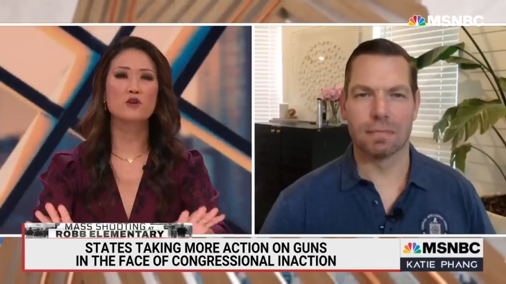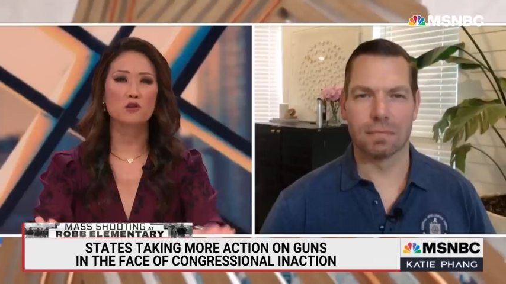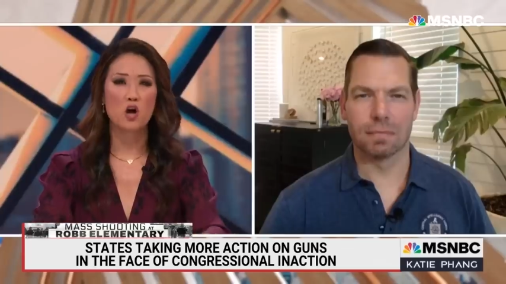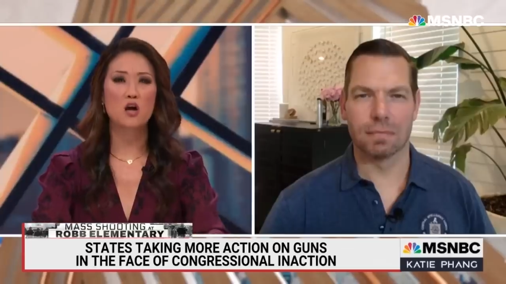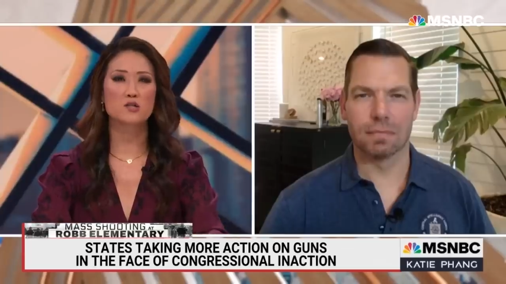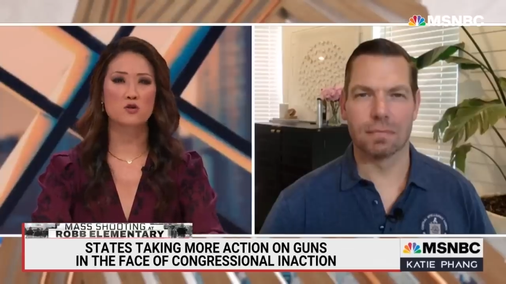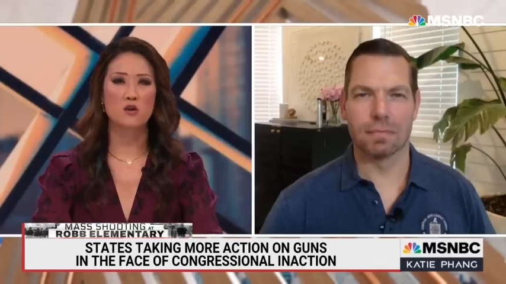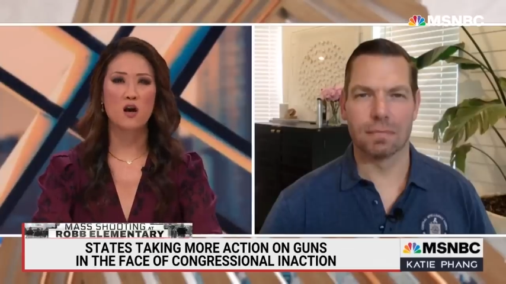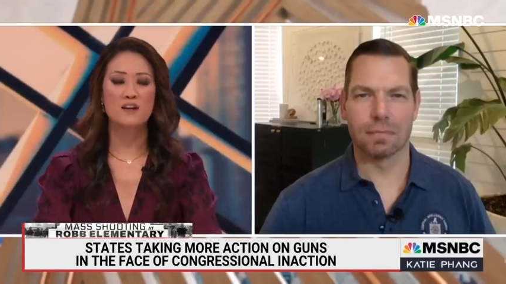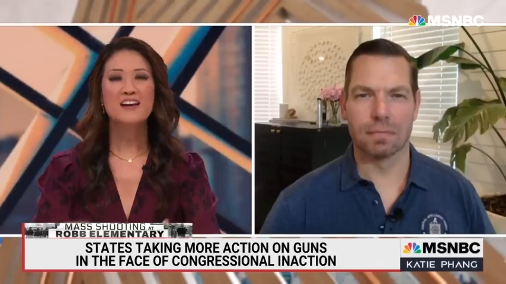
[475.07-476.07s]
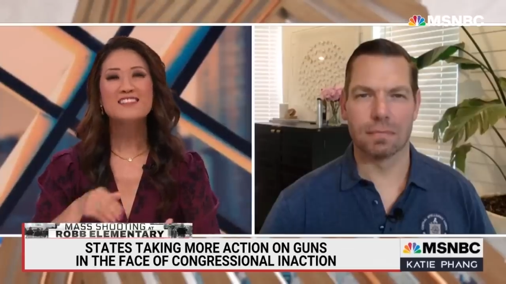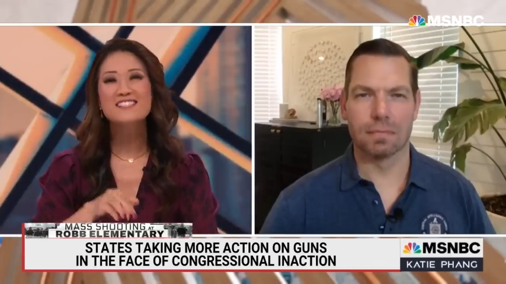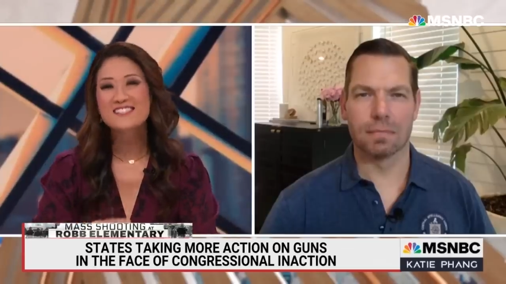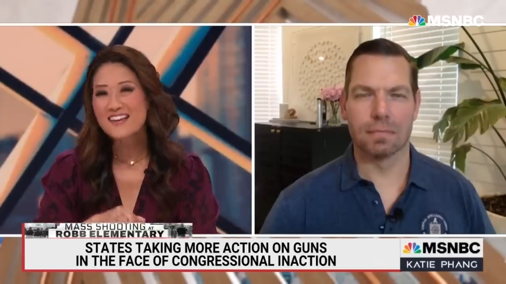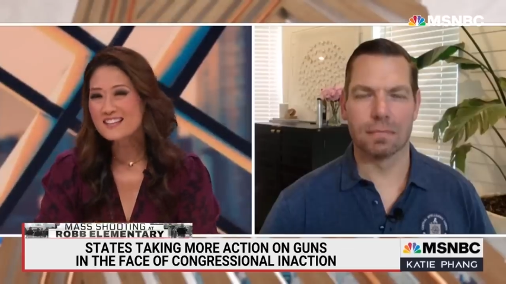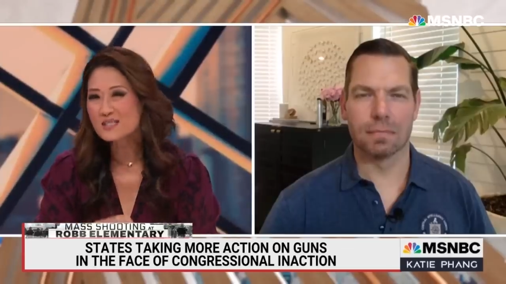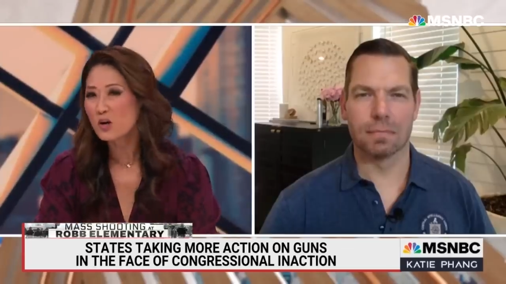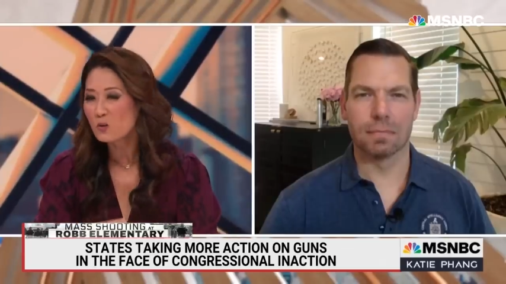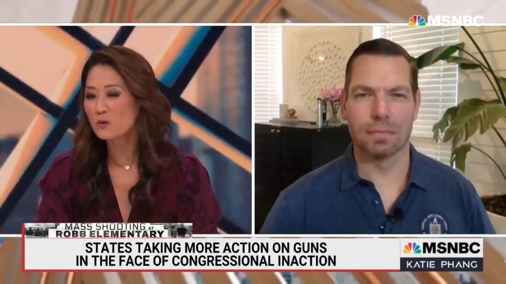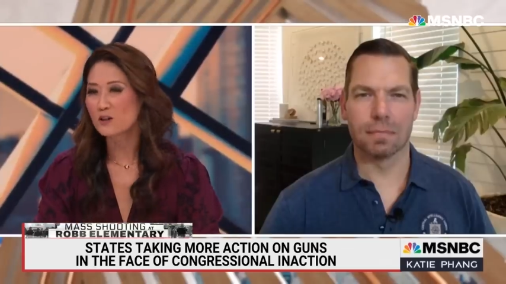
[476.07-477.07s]
Speaker 1: the laws or not, the states
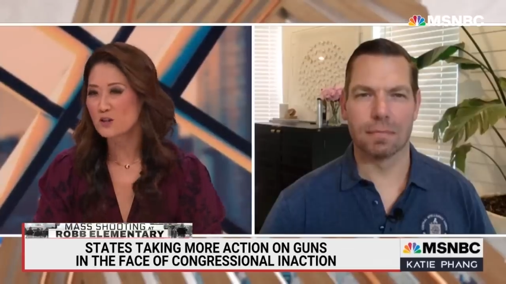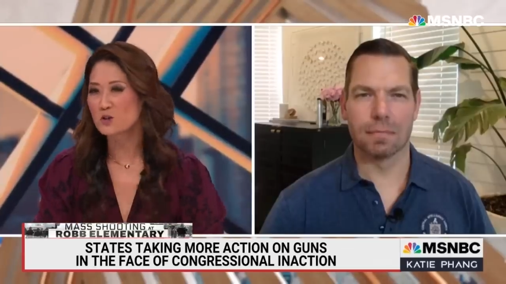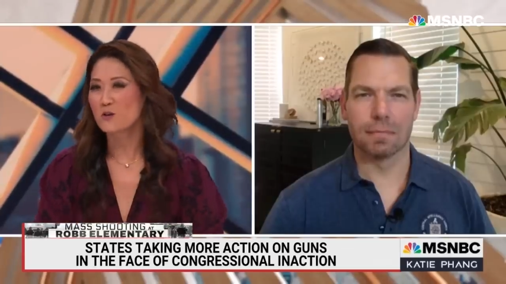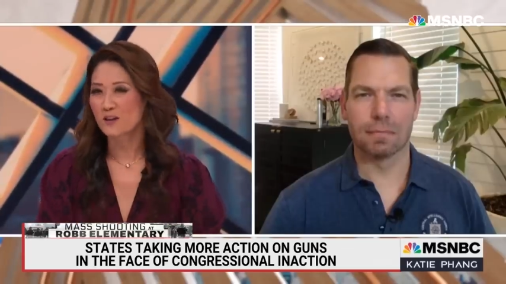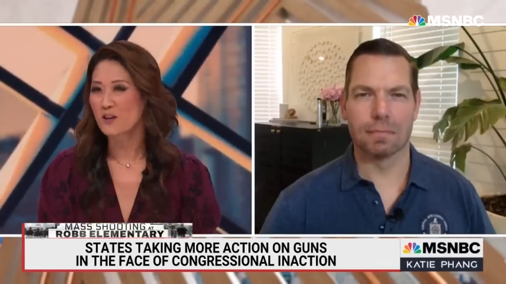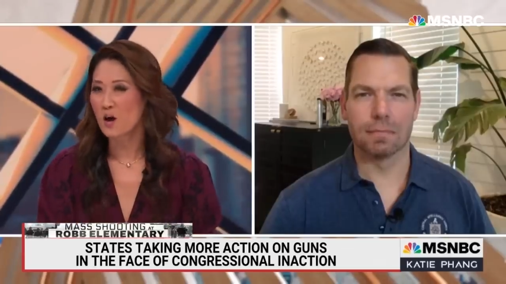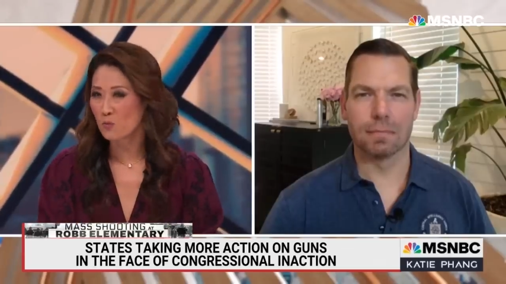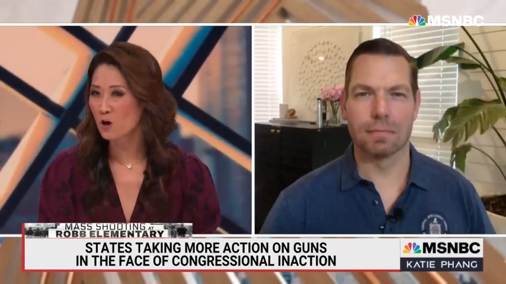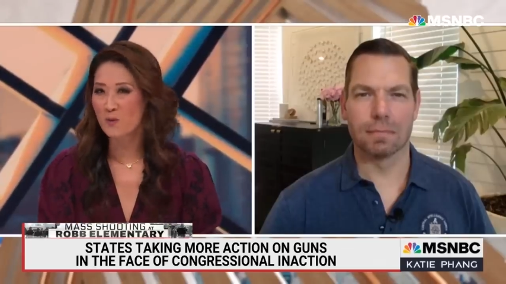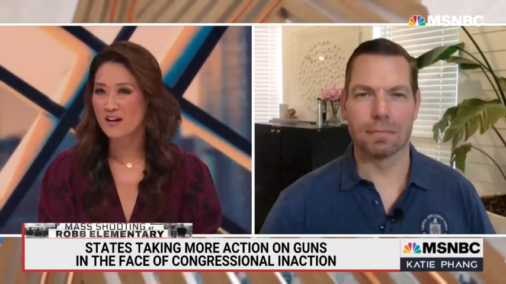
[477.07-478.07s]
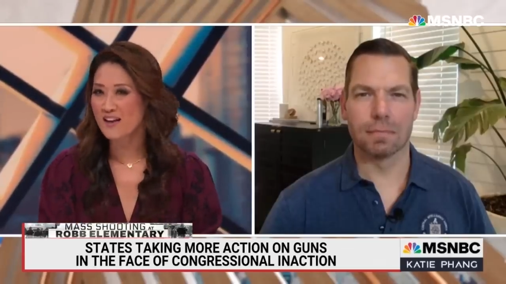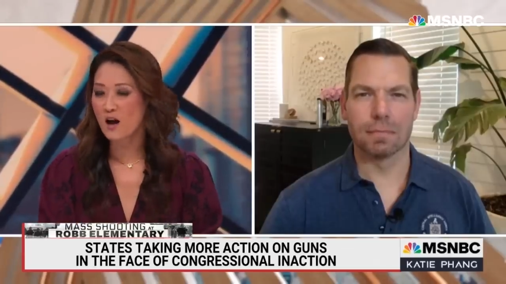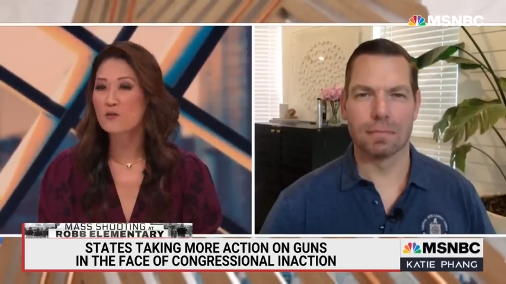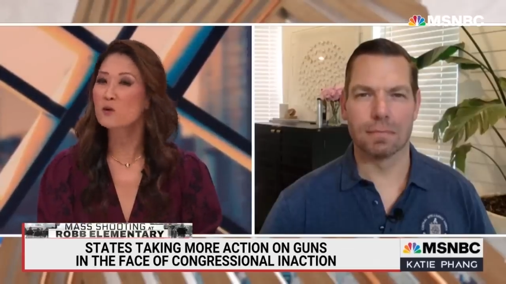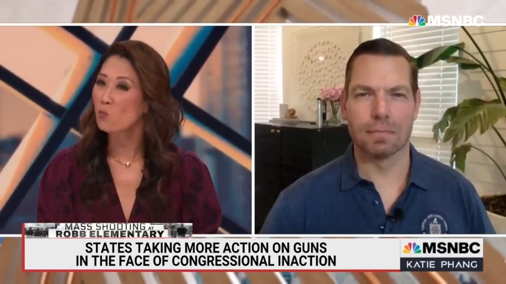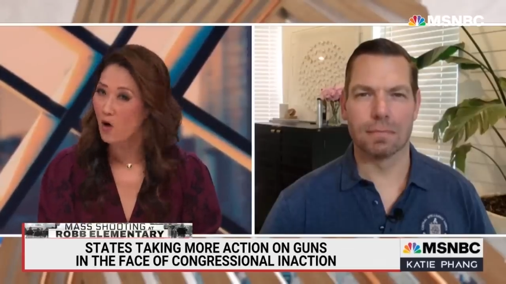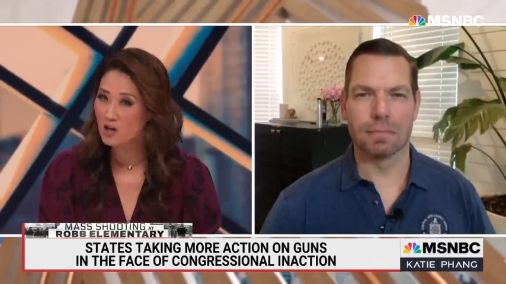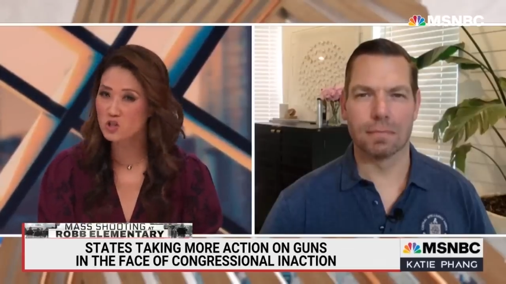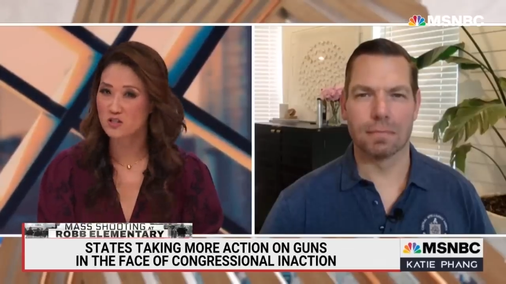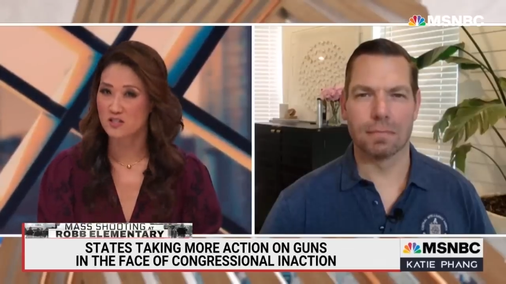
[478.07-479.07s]
are really doing a lot more right now than
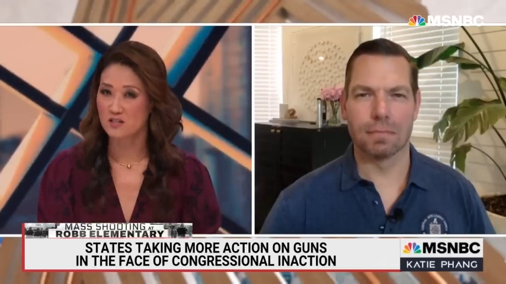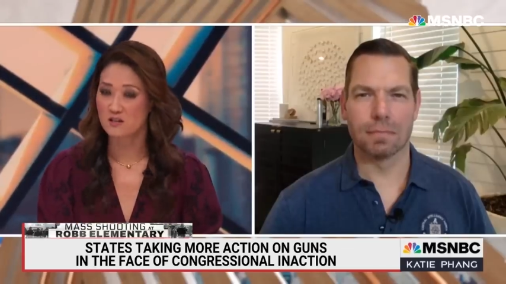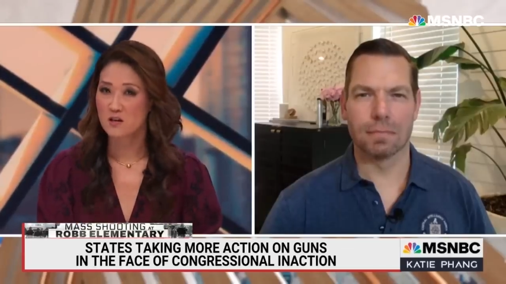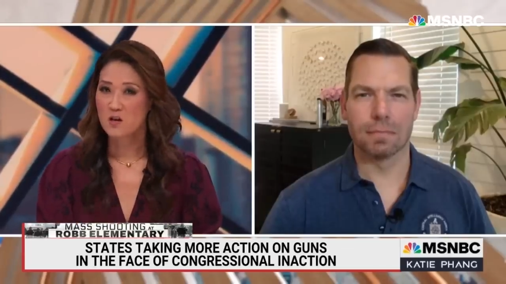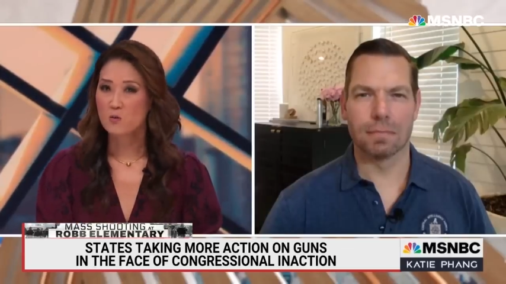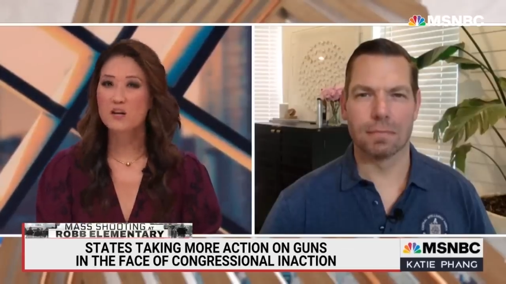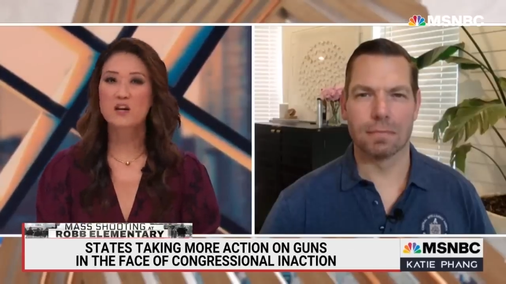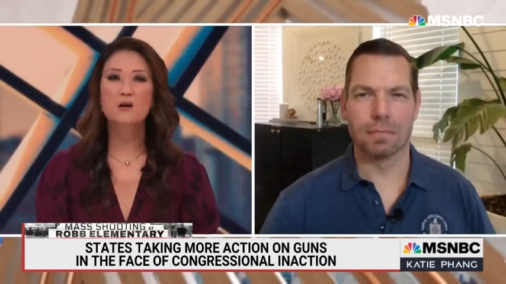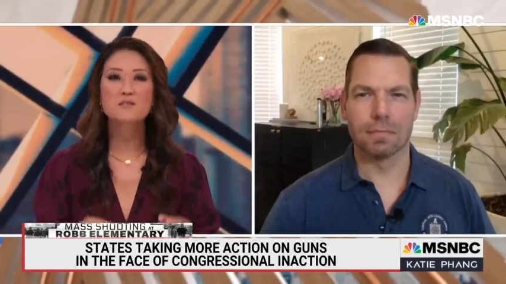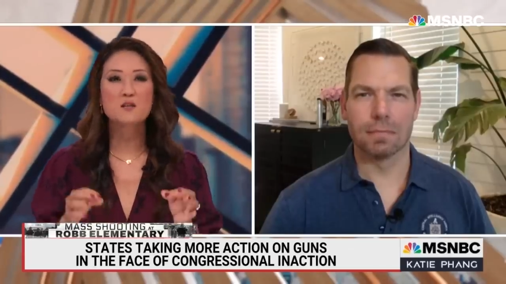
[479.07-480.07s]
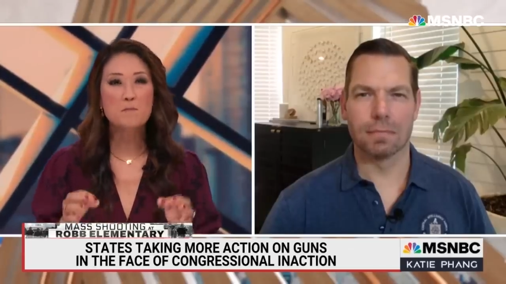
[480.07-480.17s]
Washington when it comes to